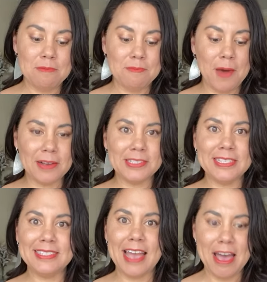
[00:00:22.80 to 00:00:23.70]

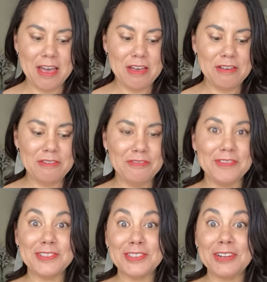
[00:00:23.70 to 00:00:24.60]
boxes
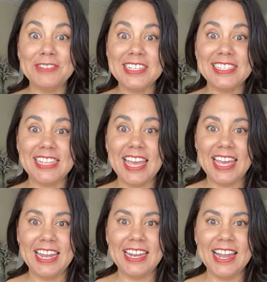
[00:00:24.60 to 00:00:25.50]
of Serving
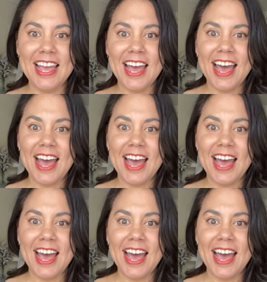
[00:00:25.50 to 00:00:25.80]
Sin.